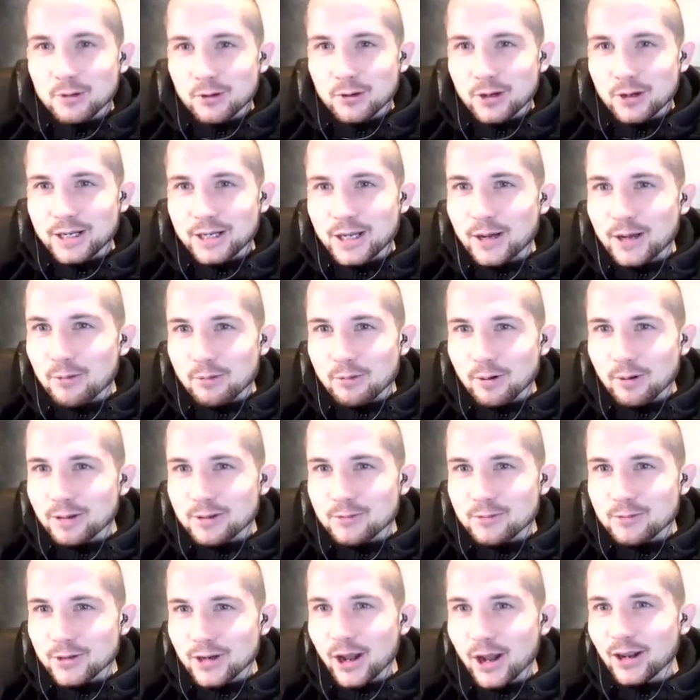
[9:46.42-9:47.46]
well, right now I probably
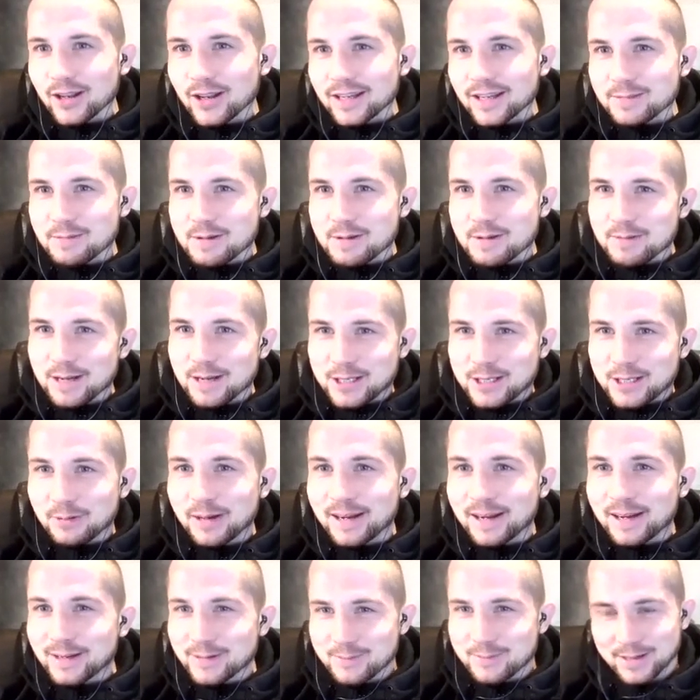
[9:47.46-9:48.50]
would not like to be a
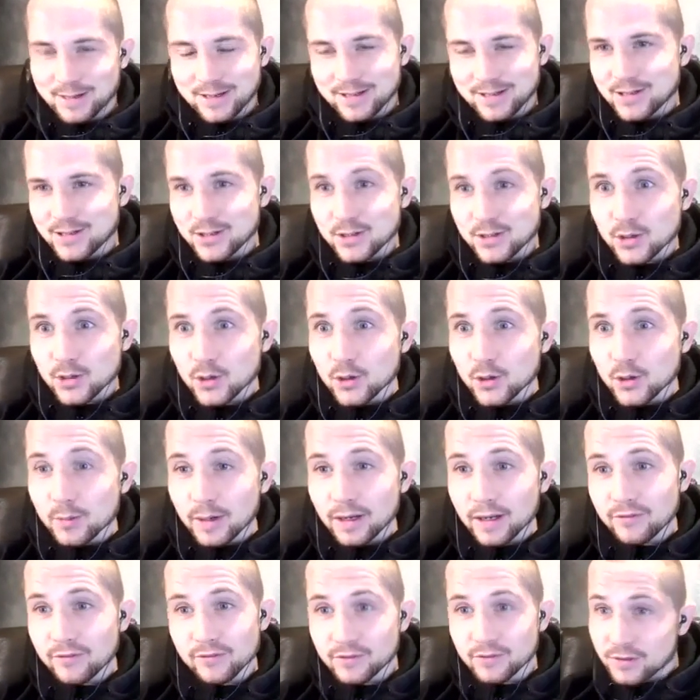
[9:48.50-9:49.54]
matchmaker because there's too
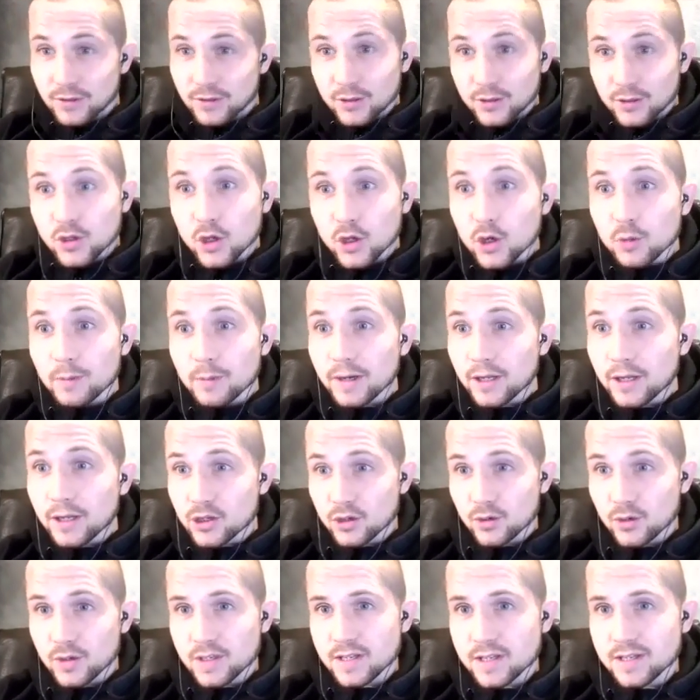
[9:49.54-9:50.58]
many there's too many
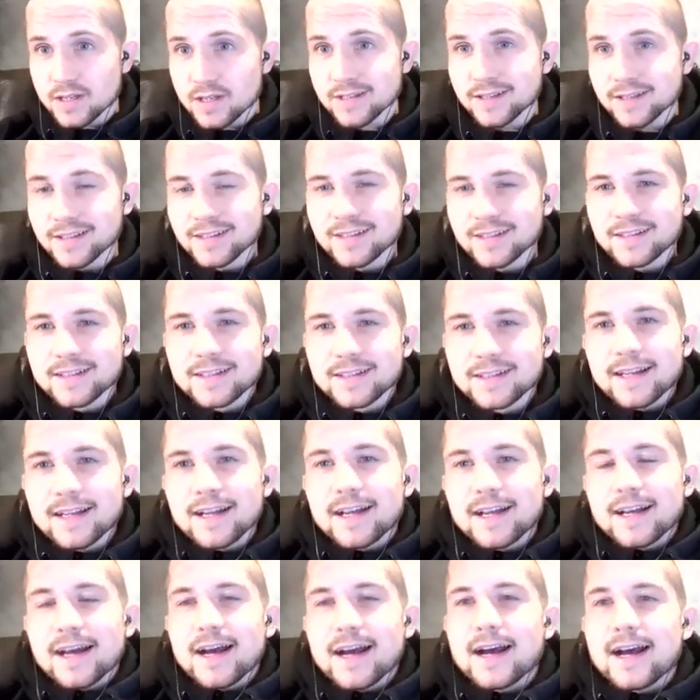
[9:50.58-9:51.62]
choices. Yeah, yeah.
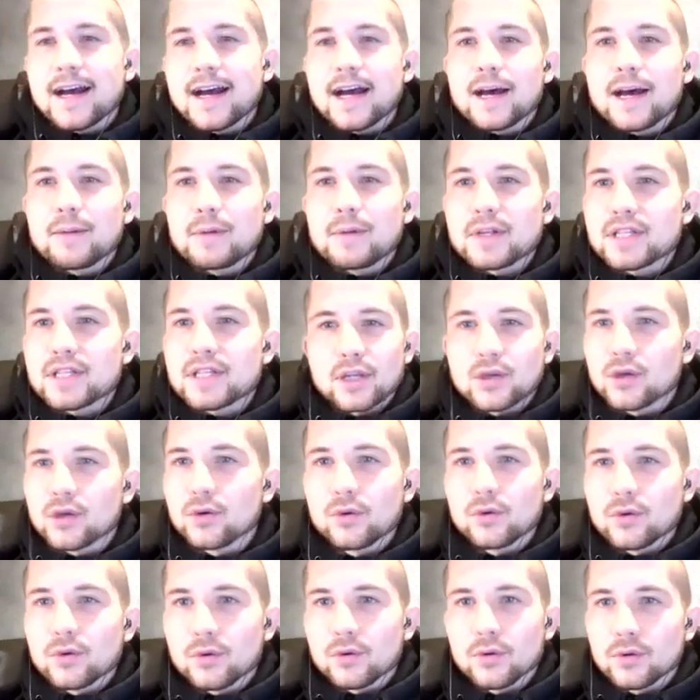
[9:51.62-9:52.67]
Um, it's like that, who,
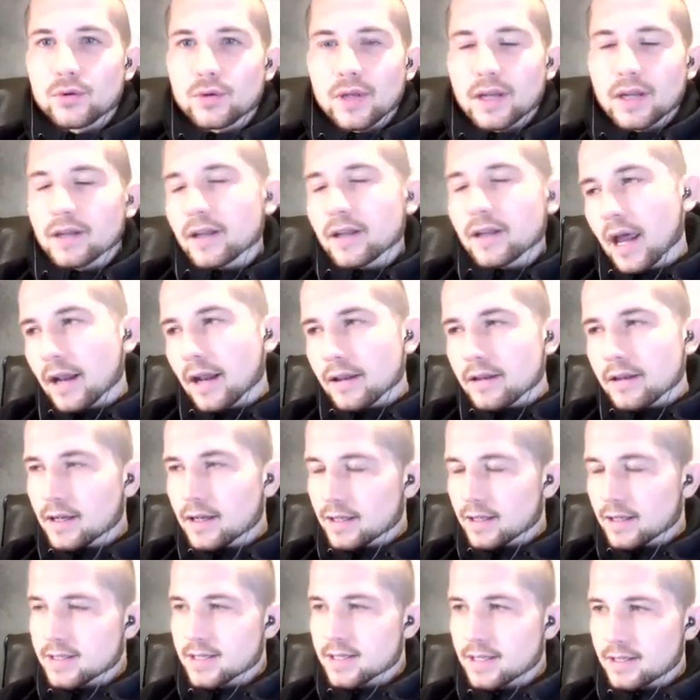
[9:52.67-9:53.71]
that's a good who, problem and, to and
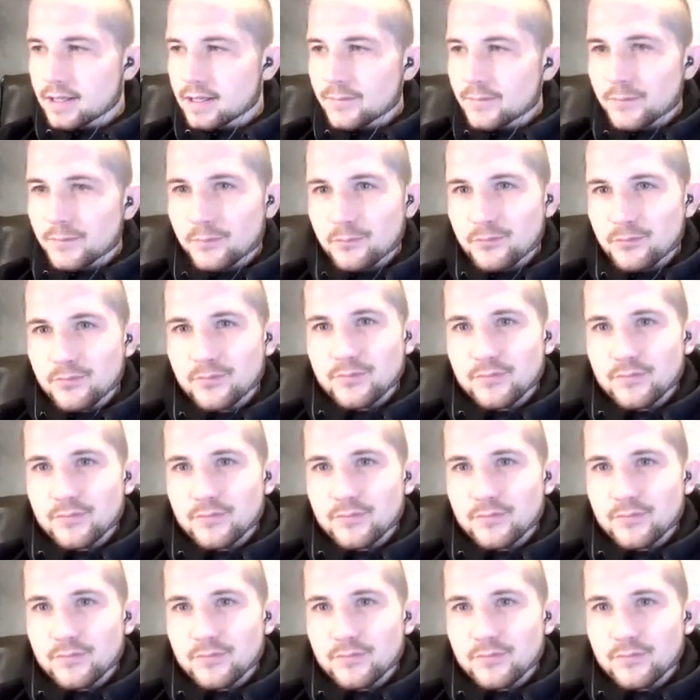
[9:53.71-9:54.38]
have for the see, UFC, though.